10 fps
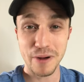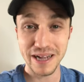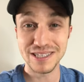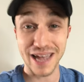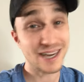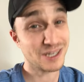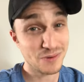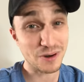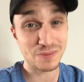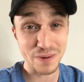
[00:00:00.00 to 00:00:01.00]
praise actually
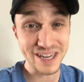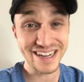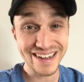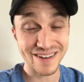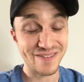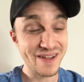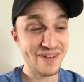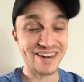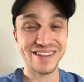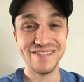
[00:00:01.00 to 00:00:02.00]
worked pretty good, way
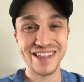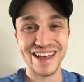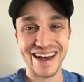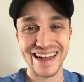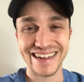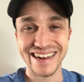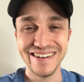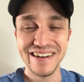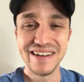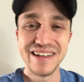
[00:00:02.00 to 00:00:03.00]
better than we thought," you know.